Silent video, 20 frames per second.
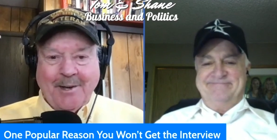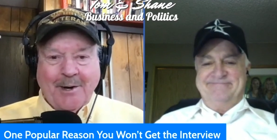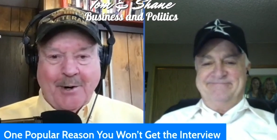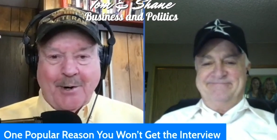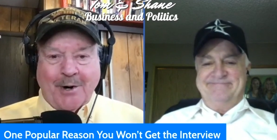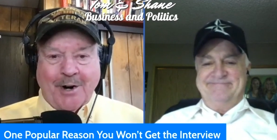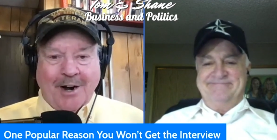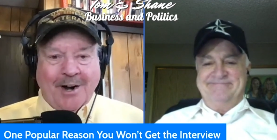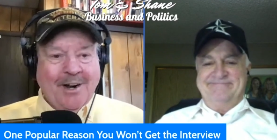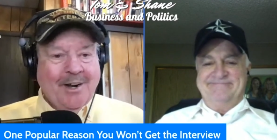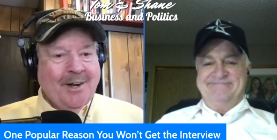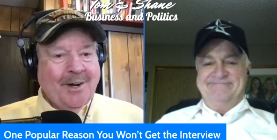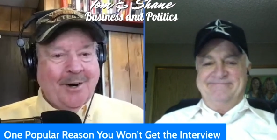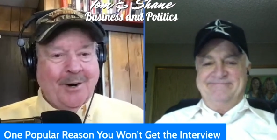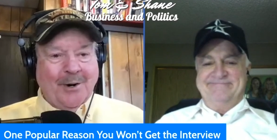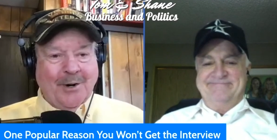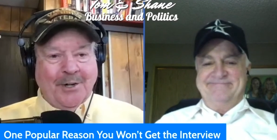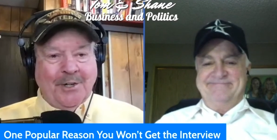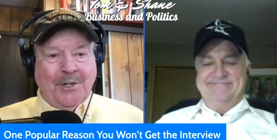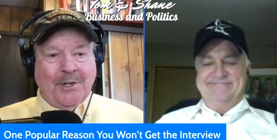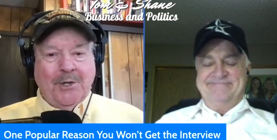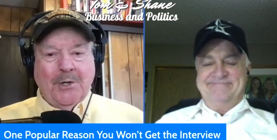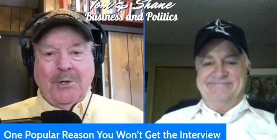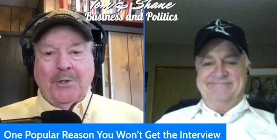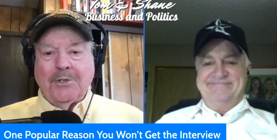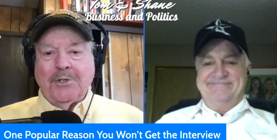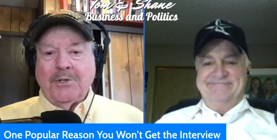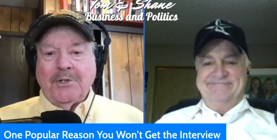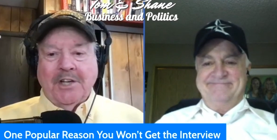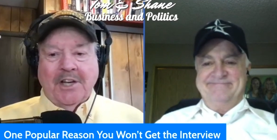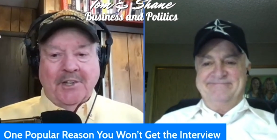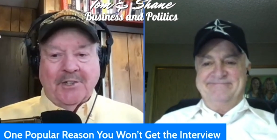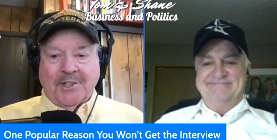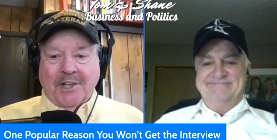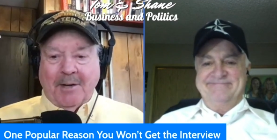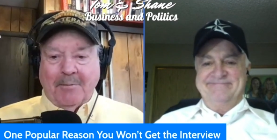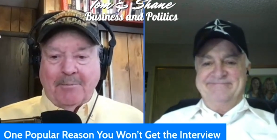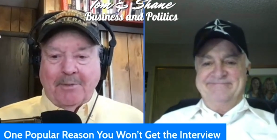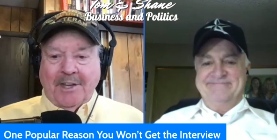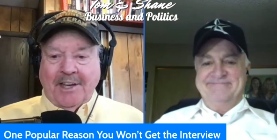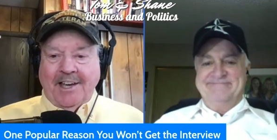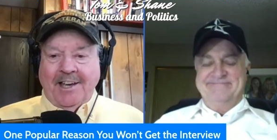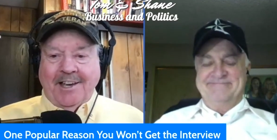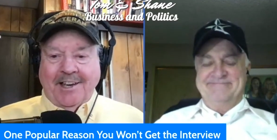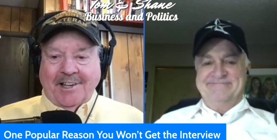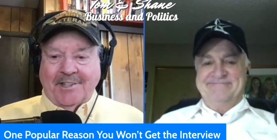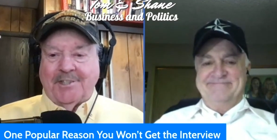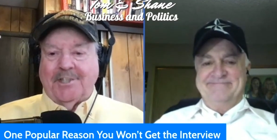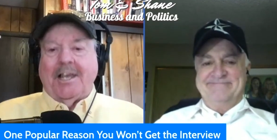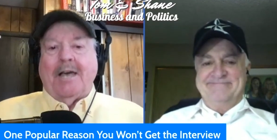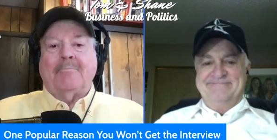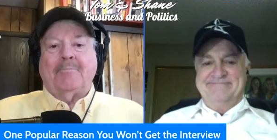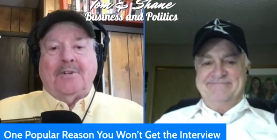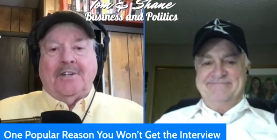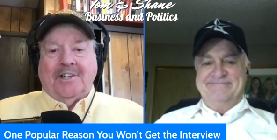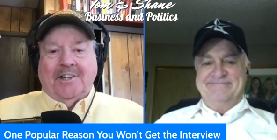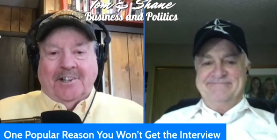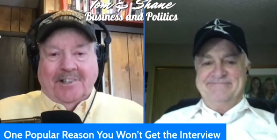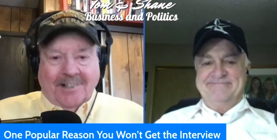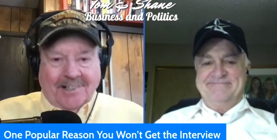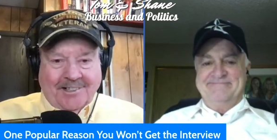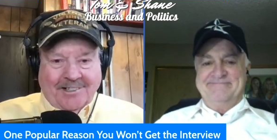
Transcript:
Speaker 1: or or you doing something exceptional.